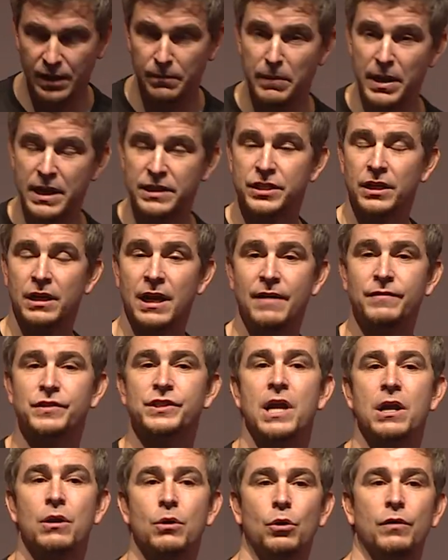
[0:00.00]
It makes the life
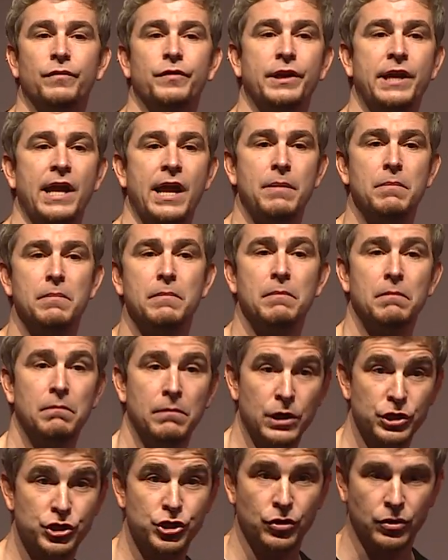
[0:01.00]
cycle of the game
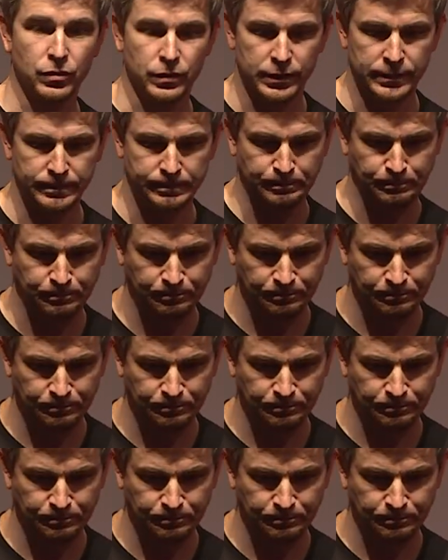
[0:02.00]
much longer.